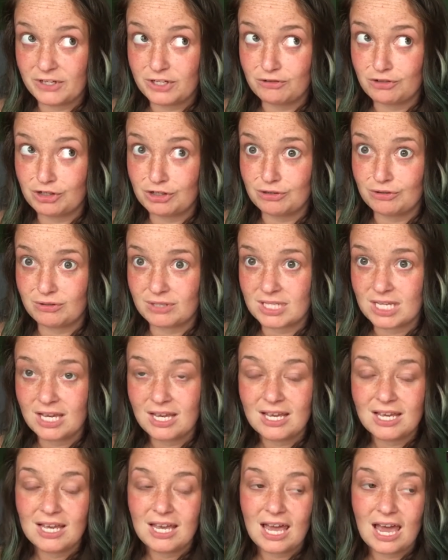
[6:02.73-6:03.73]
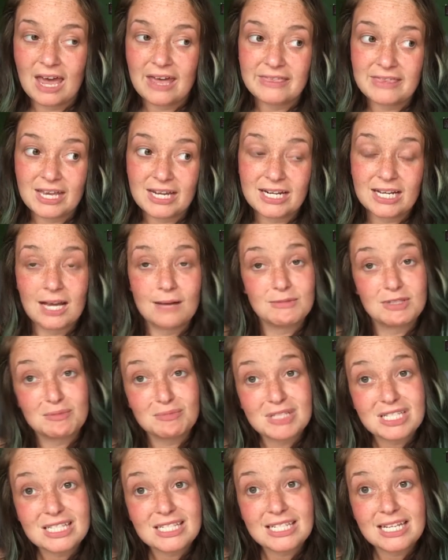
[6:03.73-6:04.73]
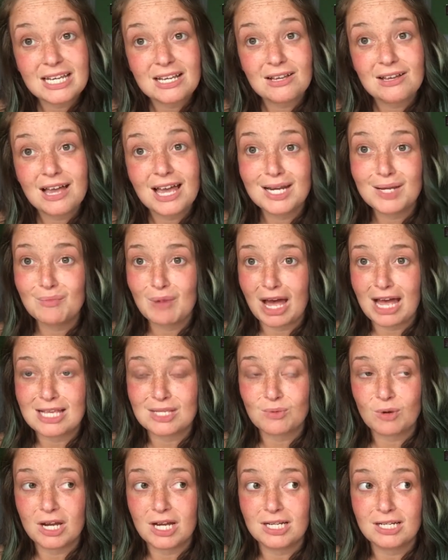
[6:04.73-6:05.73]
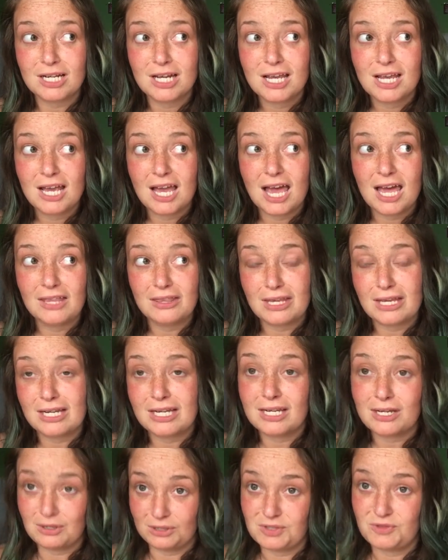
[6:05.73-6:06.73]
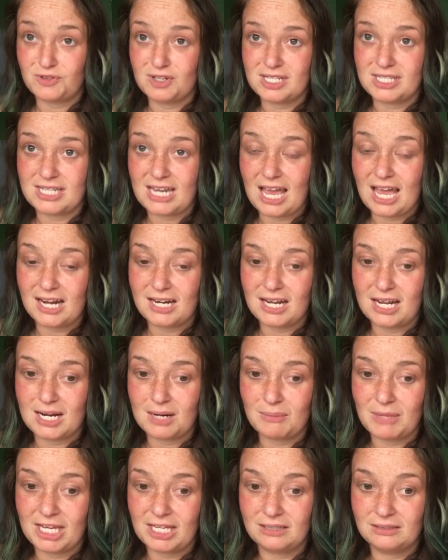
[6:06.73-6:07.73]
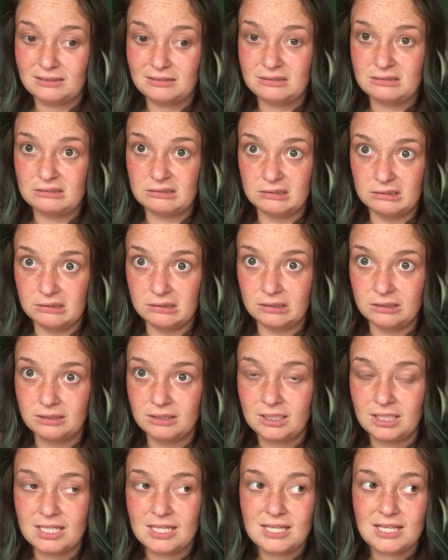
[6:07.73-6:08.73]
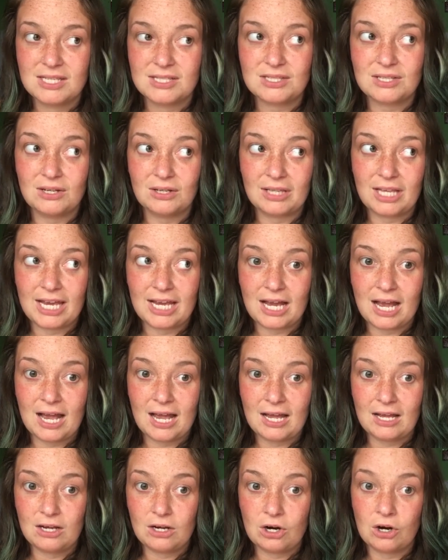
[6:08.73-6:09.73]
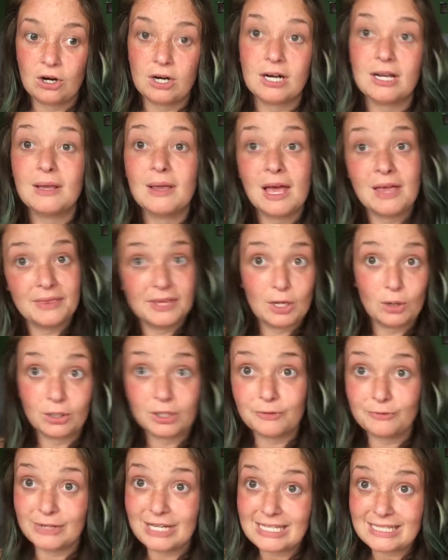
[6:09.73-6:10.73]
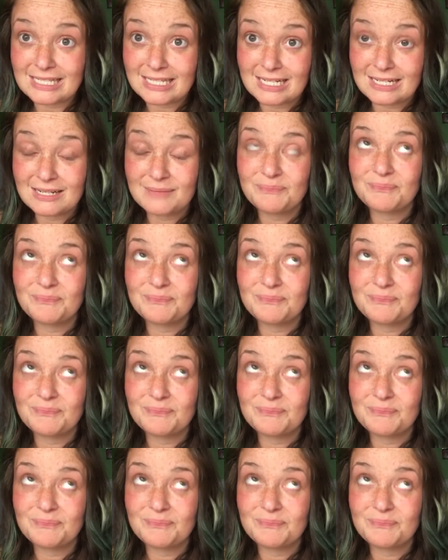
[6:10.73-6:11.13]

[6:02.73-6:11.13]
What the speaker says: you choose. And then he comes up to the till, and he buys one, and then he goes for his tan, and I'm like, ugh. So, like, and the only reason